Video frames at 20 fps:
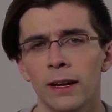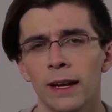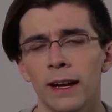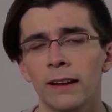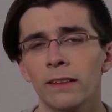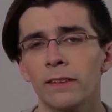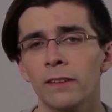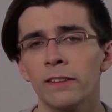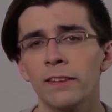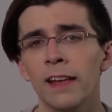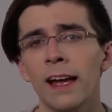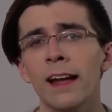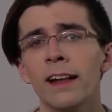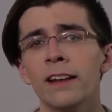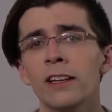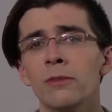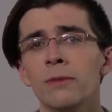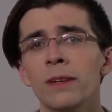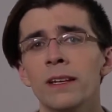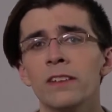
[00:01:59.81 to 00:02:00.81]

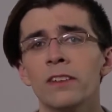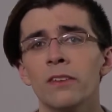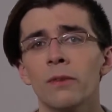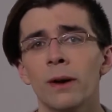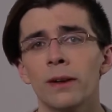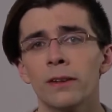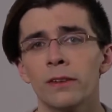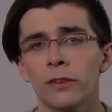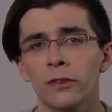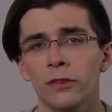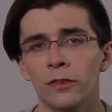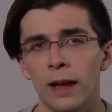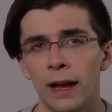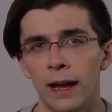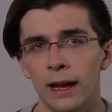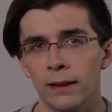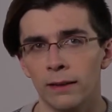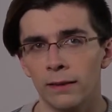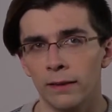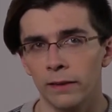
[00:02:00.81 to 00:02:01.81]
Instead, you need to
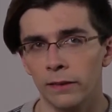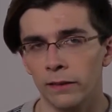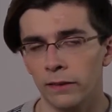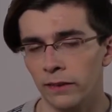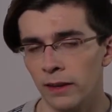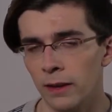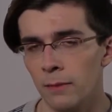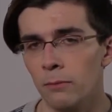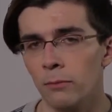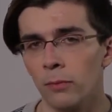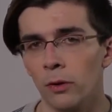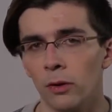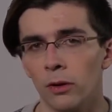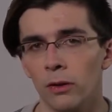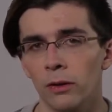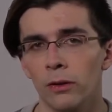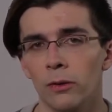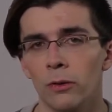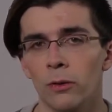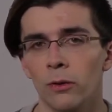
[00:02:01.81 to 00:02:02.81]
understand the symbol